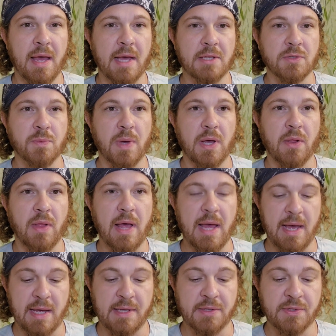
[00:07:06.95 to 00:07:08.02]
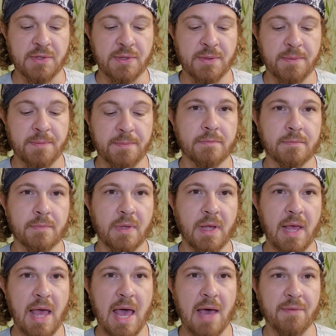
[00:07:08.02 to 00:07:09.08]
as well as
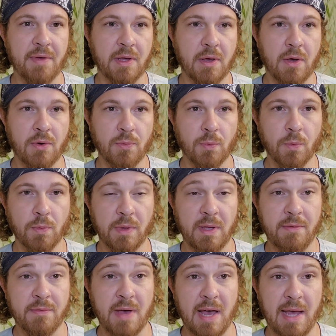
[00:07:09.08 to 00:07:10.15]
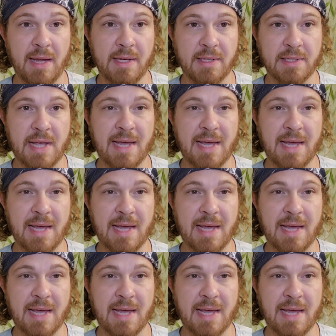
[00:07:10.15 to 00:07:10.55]
having unruly vines,